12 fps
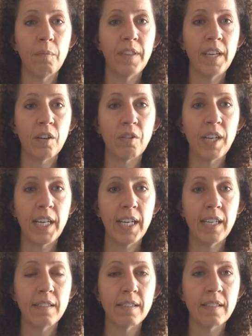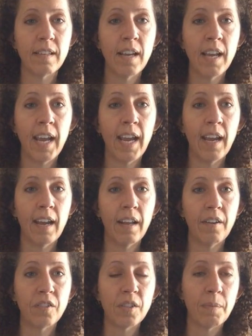the ingredients
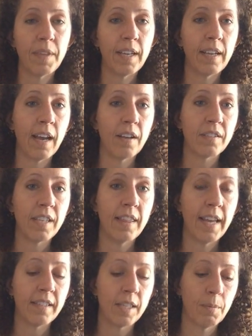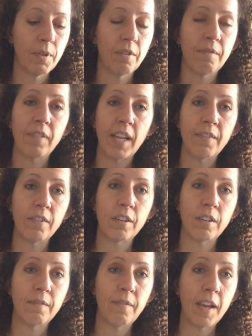and something else in that similar
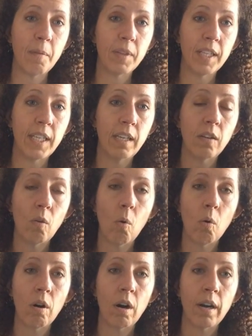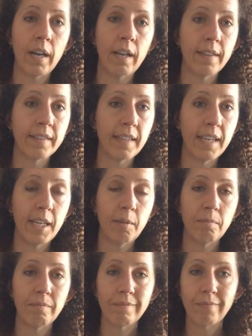flavor family, or in the
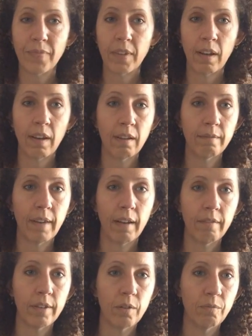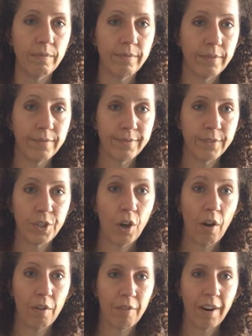same, I don't know,
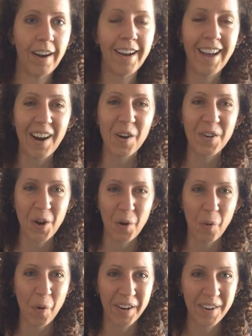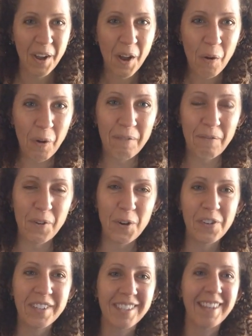genre. I don't know what
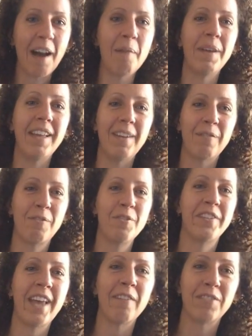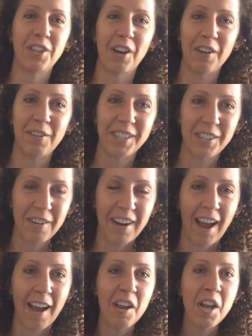food just come in, if foods have genres or
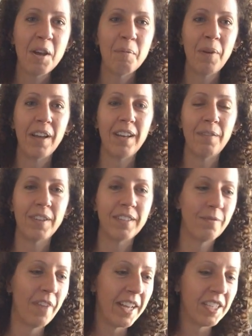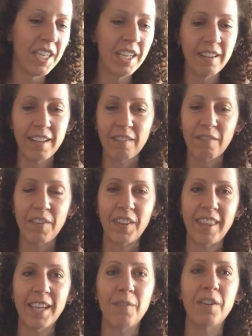not, but if it's veggie, then
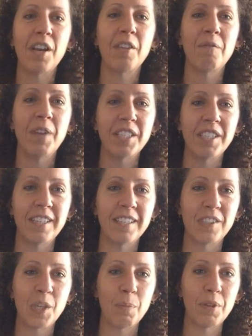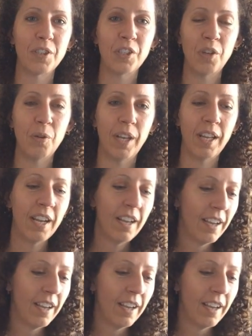think of another veggie that's similar to it.